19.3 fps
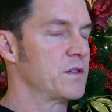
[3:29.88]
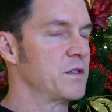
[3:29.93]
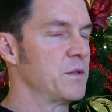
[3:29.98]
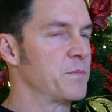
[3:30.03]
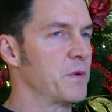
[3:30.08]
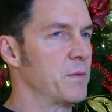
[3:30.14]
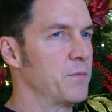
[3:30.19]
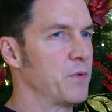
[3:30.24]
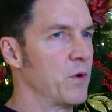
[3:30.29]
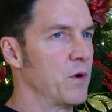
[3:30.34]
it's
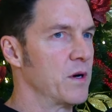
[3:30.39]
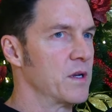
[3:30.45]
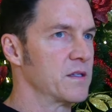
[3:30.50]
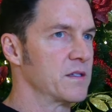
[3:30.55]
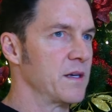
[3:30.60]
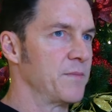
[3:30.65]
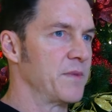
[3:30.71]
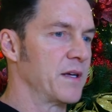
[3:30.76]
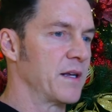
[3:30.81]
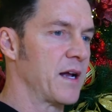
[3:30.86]
super important. It's
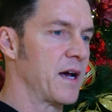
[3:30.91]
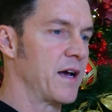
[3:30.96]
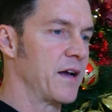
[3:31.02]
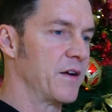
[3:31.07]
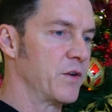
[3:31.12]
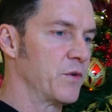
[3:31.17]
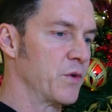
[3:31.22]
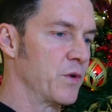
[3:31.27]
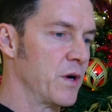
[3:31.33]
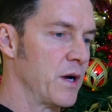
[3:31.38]
something I
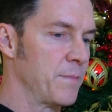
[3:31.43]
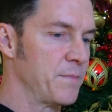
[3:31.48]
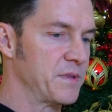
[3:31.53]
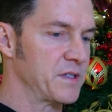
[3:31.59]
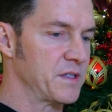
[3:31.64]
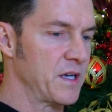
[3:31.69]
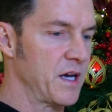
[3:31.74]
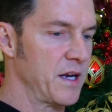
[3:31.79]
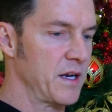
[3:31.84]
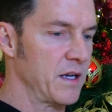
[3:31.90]
grew up
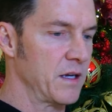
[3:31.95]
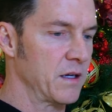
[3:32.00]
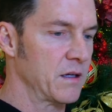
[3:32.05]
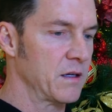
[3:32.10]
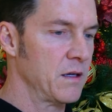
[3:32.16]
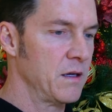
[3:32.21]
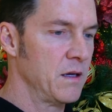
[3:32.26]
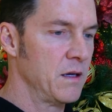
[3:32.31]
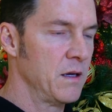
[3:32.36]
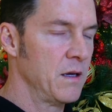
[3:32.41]
studying.
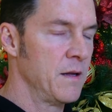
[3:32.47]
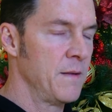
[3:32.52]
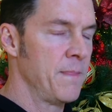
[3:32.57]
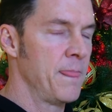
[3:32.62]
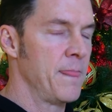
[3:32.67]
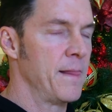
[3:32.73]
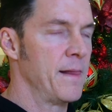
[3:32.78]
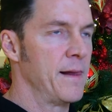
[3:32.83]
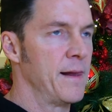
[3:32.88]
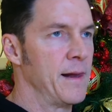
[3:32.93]

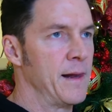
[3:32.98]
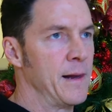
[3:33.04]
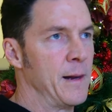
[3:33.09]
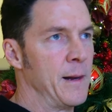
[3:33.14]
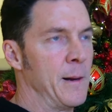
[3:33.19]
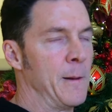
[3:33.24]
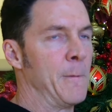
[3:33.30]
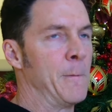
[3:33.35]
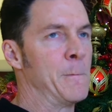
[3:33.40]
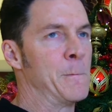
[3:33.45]

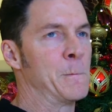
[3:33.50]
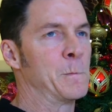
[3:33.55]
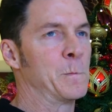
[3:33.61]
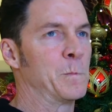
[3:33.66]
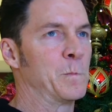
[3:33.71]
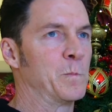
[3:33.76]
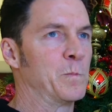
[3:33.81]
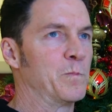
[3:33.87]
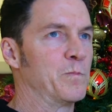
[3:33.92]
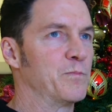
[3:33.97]
Um,
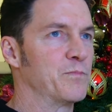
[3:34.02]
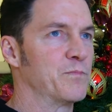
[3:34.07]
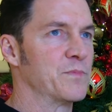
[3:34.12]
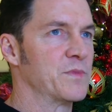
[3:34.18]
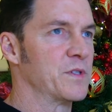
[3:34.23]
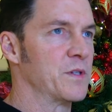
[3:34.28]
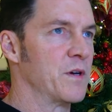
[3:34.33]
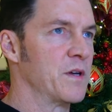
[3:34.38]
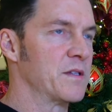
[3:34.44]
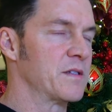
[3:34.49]

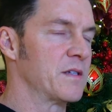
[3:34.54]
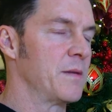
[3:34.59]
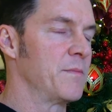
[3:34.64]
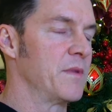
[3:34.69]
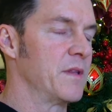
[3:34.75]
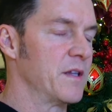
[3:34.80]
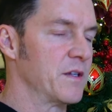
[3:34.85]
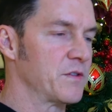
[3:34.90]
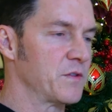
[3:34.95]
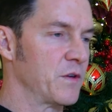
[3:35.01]
so it's
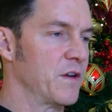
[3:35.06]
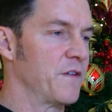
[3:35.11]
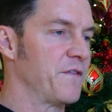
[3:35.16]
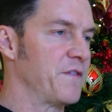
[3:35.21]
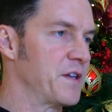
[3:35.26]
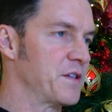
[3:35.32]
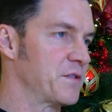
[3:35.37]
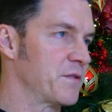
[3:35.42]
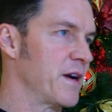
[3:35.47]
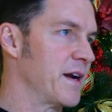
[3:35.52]
something that sort of
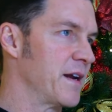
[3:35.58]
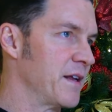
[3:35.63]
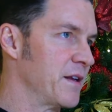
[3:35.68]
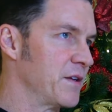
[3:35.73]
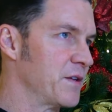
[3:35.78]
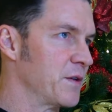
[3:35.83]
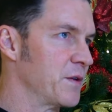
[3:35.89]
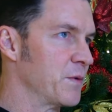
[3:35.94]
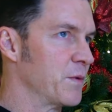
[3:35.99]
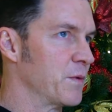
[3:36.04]
fits right
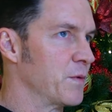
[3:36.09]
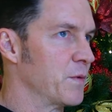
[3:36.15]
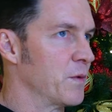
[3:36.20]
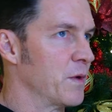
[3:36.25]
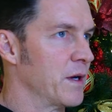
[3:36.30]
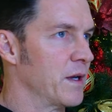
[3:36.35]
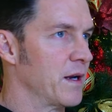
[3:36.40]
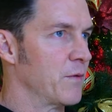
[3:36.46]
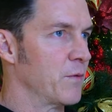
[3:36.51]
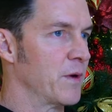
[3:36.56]
into
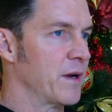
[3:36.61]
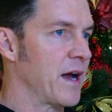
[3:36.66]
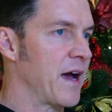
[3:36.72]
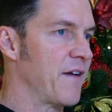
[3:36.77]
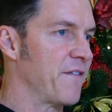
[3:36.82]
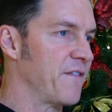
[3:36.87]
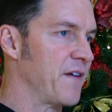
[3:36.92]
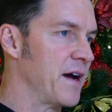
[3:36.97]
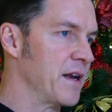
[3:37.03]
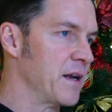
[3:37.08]
what, what I
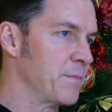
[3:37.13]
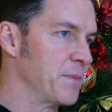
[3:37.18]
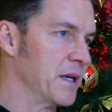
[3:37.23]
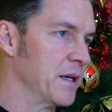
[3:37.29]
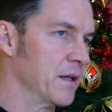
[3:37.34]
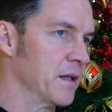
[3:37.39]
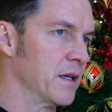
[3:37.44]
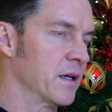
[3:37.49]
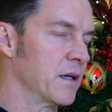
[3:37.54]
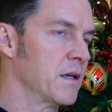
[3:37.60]
find
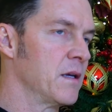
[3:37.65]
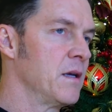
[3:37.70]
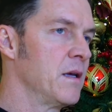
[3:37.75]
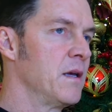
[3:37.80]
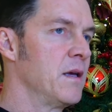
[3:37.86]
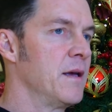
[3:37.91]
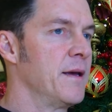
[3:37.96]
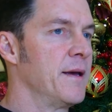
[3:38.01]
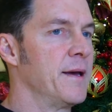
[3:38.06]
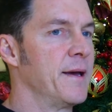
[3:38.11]
appealing.
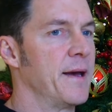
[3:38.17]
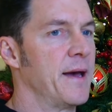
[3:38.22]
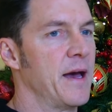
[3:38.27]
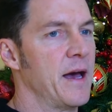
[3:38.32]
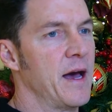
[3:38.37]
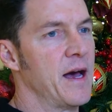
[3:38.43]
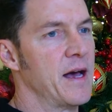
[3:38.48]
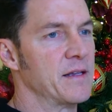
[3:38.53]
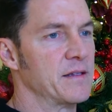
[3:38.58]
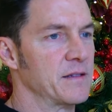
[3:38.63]

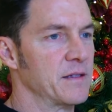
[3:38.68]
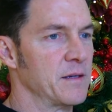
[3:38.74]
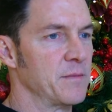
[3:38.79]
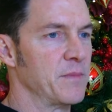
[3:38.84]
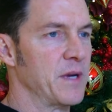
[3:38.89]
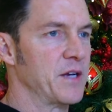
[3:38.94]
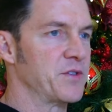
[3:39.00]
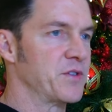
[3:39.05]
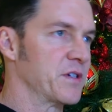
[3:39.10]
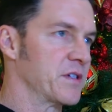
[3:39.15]
As the
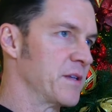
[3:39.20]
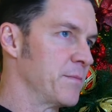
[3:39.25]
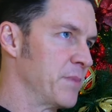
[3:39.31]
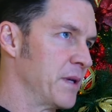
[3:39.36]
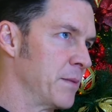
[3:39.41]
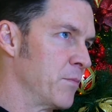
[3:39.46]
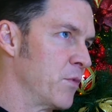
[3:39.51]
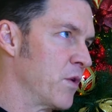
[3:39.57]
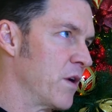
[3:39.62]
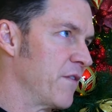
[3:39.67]
metrics have
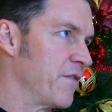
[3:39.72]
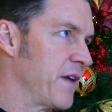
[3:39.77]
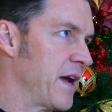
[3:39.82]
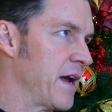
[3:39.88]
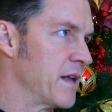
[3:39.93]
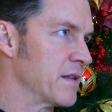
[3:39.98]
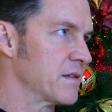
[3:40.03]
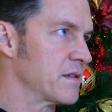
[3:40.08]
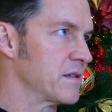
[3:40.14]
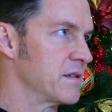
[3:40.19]
been more
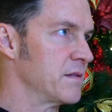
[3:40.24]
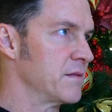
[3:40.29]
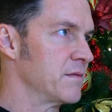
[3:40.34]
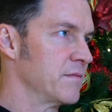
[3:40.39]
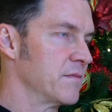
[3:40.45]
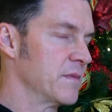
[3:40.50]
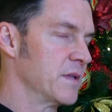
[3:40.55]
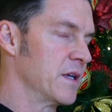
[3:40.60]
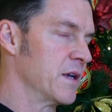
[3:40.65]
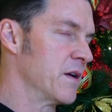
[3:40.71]
advanced,
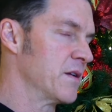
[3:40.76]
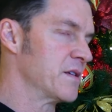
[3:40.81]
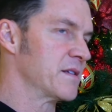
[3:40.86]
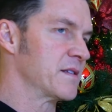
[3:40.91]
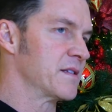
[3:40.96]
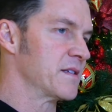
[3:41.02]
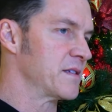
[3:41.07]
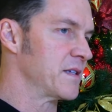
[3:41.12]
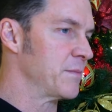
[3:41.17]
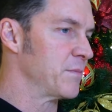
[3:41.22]
you know,
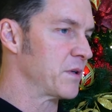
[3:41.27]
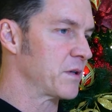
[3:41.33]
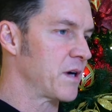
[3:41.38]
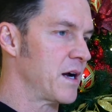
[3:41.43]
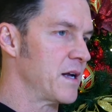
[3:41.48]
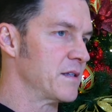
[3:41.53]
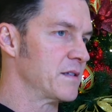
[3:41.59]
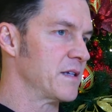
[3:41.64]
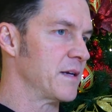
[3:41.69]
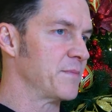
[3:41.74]
just the simple
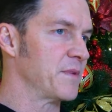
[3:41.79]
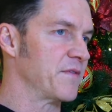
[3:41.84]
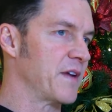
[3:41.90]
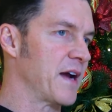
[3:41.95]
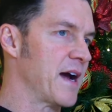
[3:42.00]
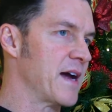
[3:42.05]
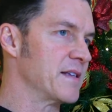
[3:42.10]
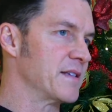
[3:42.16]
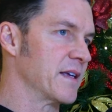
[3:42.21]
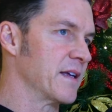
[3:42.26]
concept of
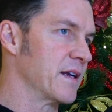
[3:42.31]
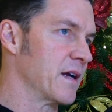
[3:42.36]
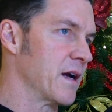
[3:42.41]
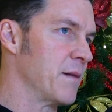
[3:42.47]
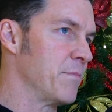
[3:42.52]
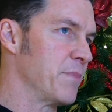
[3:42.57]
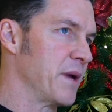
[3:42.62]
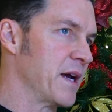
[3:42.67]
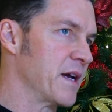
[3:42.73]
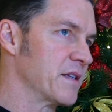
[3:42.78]
guys getting
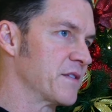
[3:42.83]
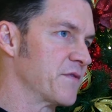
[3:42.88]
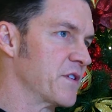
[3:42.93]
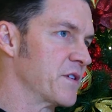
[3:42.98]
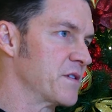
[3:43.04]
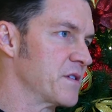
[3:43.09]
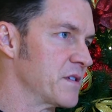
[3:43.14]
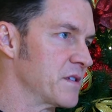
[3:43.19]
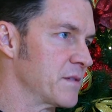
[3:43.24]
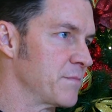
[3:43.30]
on base
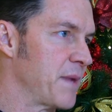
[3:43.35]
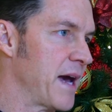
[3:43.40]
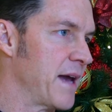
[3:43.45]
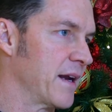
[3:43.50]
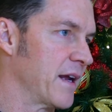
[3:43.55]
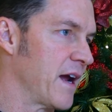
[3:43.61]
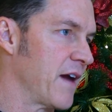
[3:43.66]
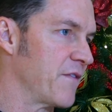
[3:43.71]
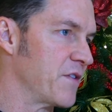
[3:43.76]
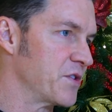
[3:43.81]
versus
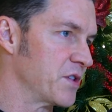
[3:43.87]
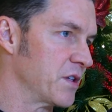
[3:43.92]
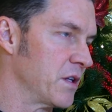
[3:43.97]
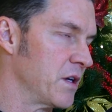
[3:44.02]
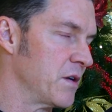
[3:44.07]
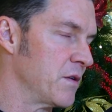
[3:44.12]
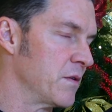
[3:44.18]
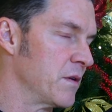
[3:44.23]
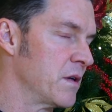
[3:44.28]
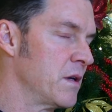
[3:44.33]
batting average
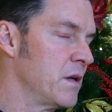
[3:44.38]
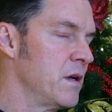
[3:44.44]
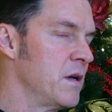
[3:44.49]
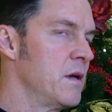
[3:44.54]
alone.